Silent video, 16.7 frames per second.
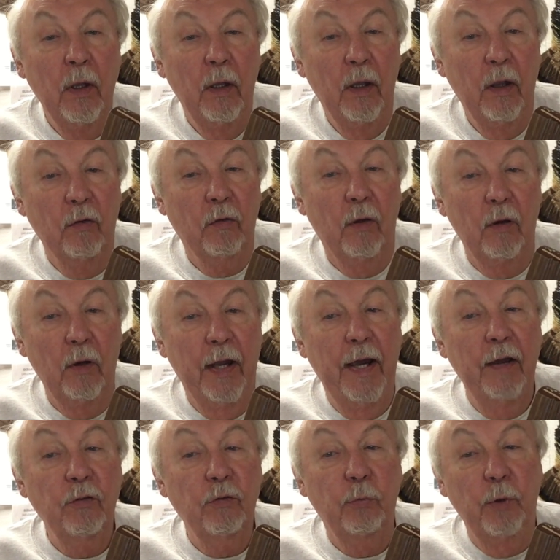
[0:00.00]
As a
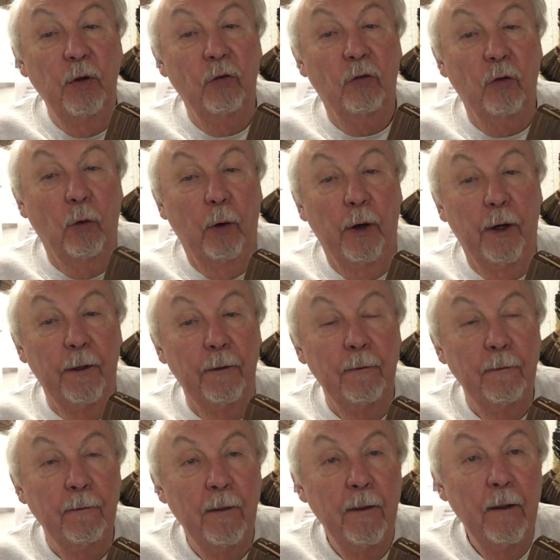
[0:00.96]
last resort,
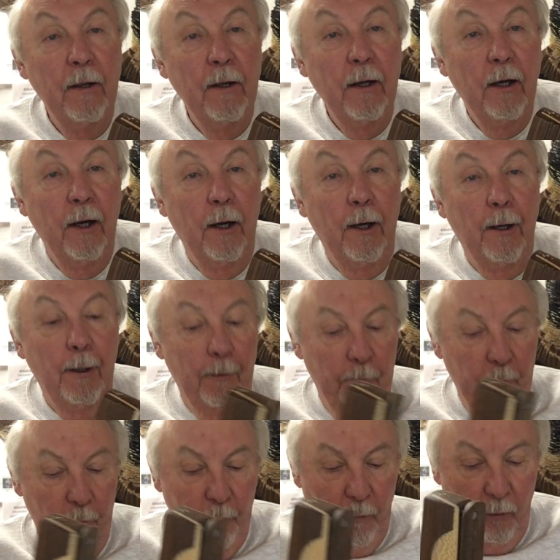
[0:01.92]

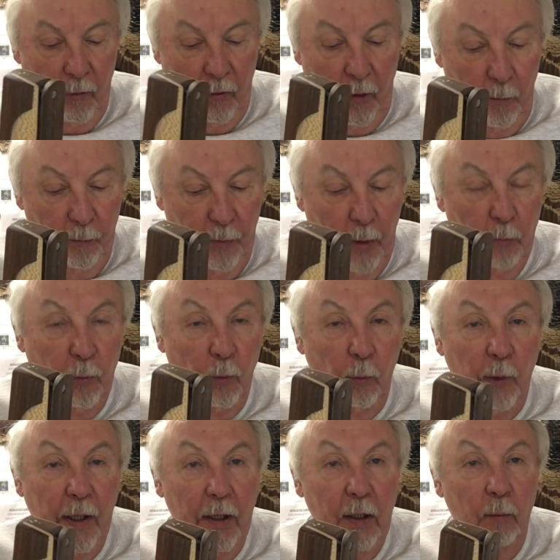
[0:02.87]
some people
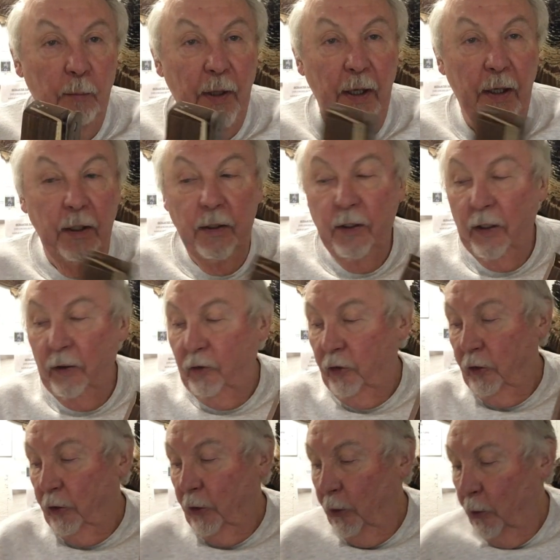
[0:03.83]
recommend that you
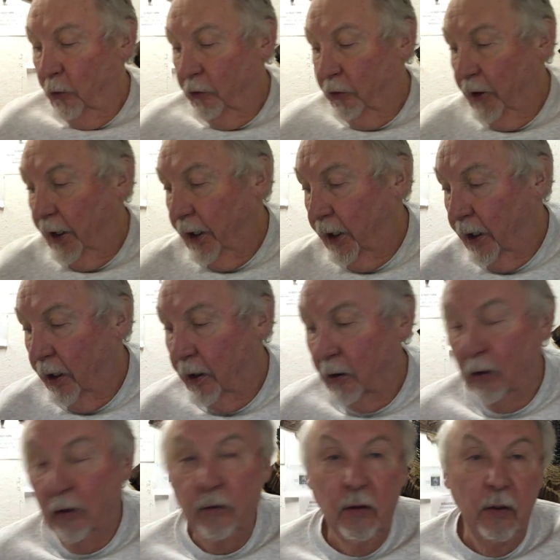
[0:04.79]
use a
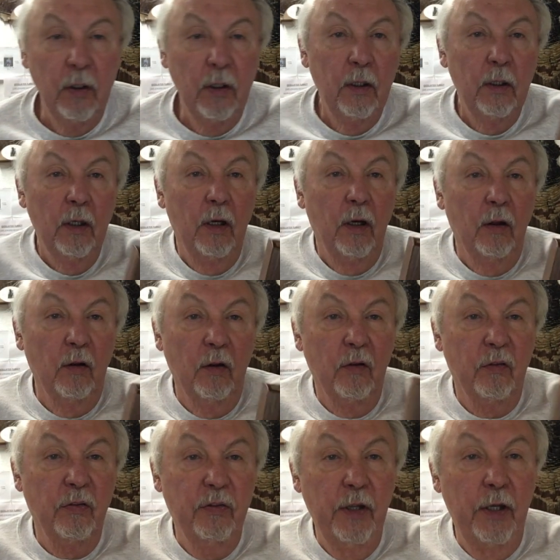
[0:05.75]

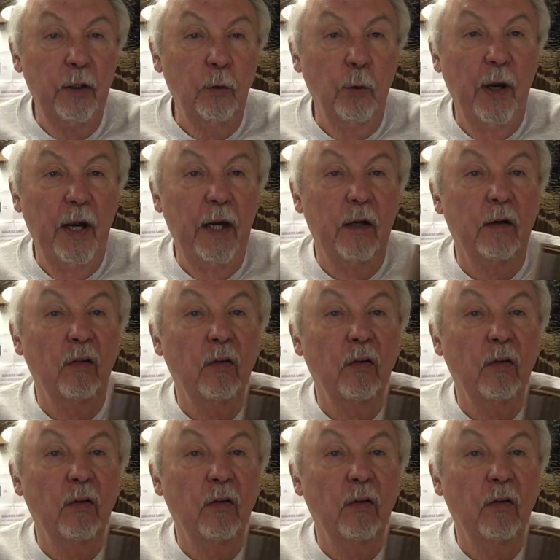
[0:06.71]
thin grade